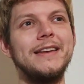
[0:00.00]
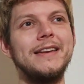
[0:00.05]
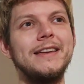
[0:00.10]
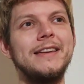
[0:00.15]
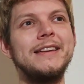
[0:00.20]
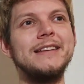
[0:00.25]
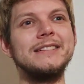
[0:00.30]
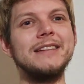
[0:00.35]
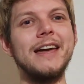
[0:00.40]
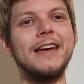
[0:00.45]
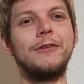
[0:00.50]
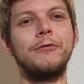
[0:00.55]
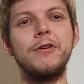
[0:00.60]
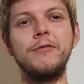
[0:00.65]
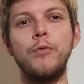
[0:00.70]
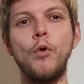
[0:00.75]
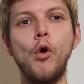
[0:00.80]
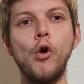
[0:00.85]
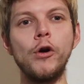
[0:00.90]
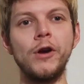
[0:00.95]
He's like
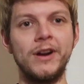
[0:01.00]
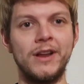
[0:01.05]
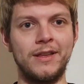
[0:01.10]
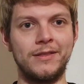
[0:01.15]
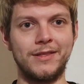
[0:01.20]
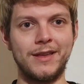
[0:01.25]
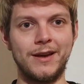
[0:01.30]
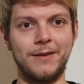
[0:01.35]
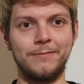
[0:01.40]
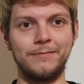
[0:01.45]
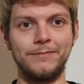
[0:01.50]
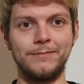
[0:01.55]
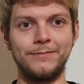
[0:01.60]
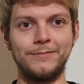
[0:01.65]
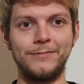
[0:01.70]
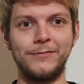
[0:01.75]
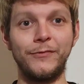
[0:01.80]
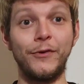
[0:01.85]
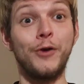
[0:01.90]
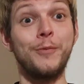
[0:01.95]
rewarding them
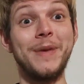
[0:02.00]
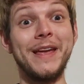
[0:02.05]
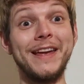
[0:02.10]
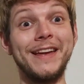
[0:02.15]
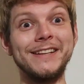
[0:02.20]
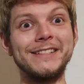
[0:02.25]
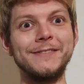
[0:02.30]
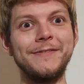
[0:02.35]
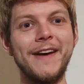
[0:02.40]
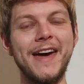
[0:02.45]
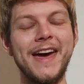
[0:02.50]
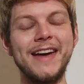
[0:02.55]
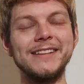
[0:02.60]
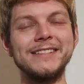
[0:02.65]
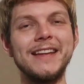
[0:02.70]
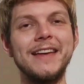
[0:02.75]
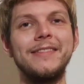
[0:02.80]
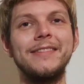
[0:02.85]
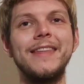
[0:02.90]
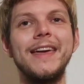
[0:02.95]
for being his
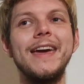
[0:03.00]
fans, and